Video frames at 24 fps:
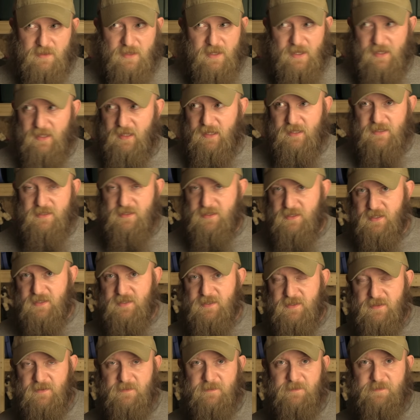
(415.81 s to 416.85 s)
a
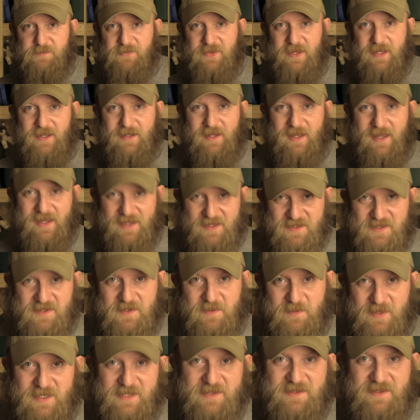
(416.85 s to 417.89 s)
system, it has
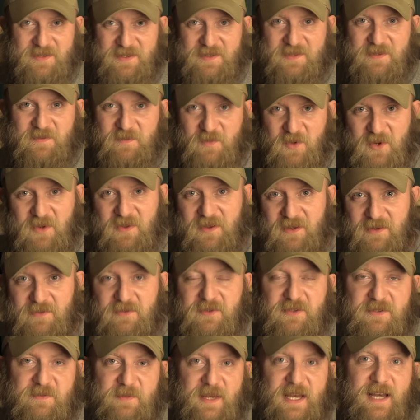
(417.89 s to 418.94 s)
to be a system worthy of
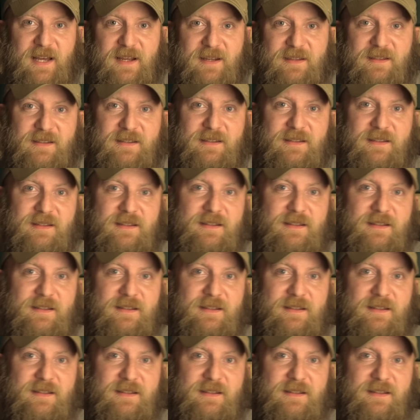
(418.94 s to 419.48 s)
respect.